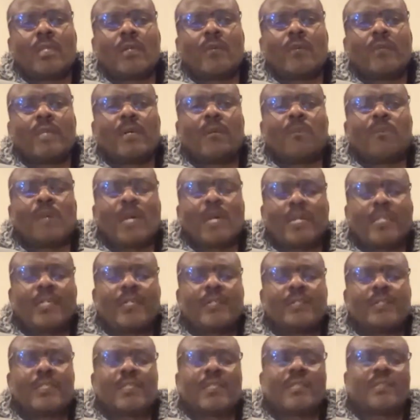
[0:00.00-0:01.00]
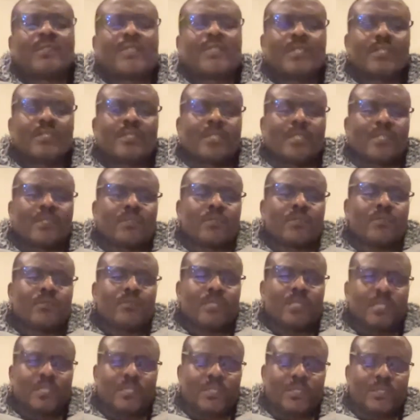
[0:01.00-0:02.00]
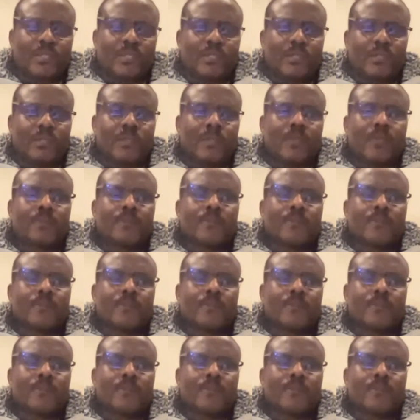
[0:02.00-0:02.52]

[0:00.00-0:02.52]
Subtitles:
We are brothers and sisters to Jesus.